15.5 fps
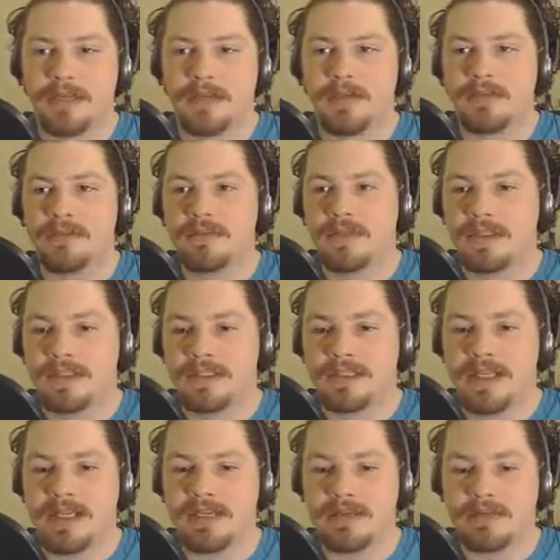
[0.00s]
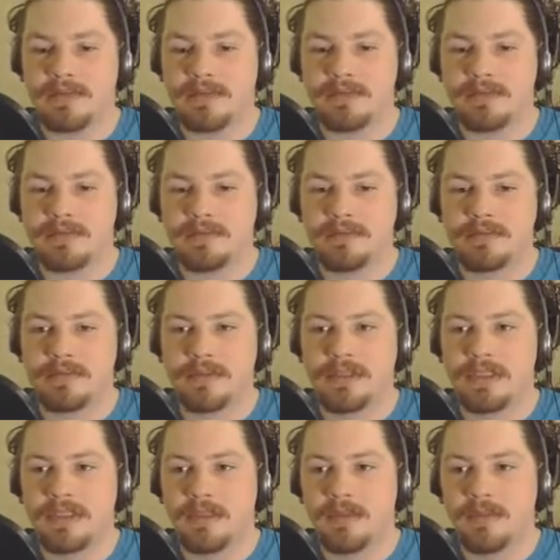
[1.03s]
mean, for the sake of
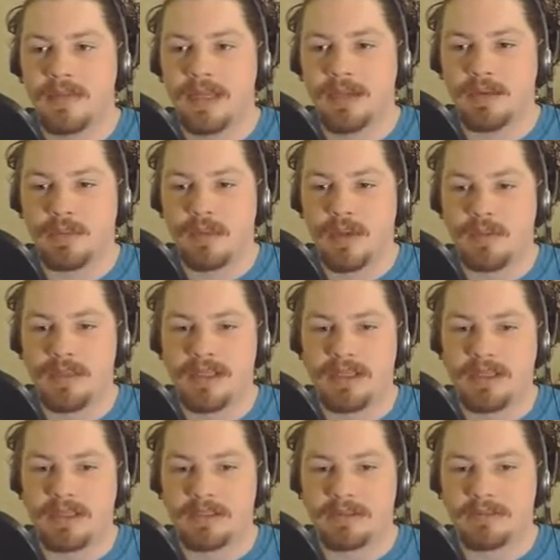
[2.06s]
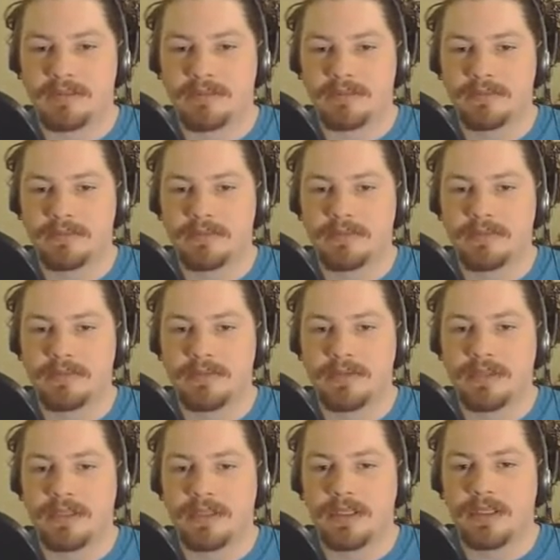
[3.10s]
my own well-being,
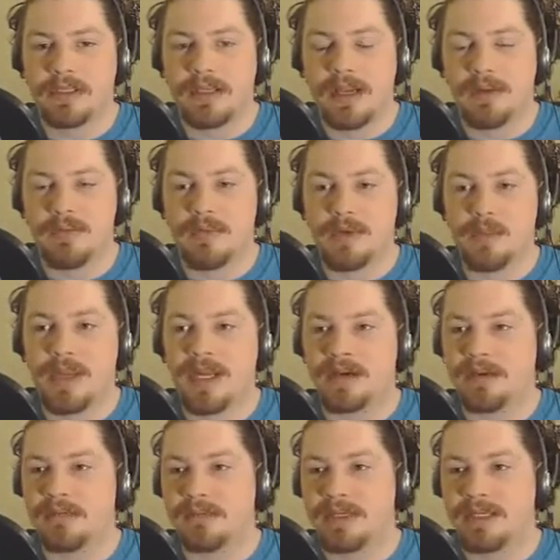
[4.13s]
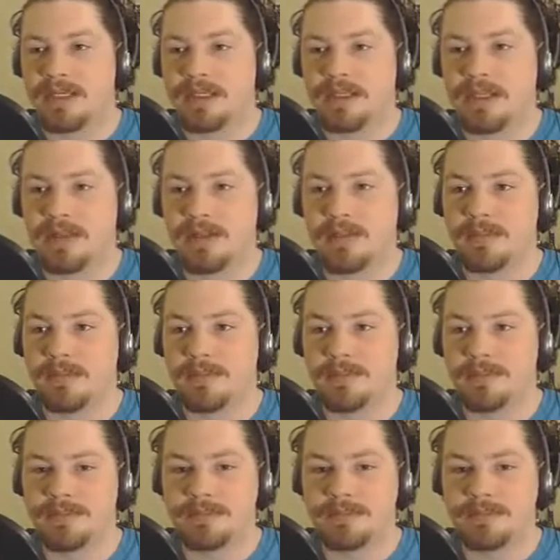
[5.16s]
I would feel better if we did kill him.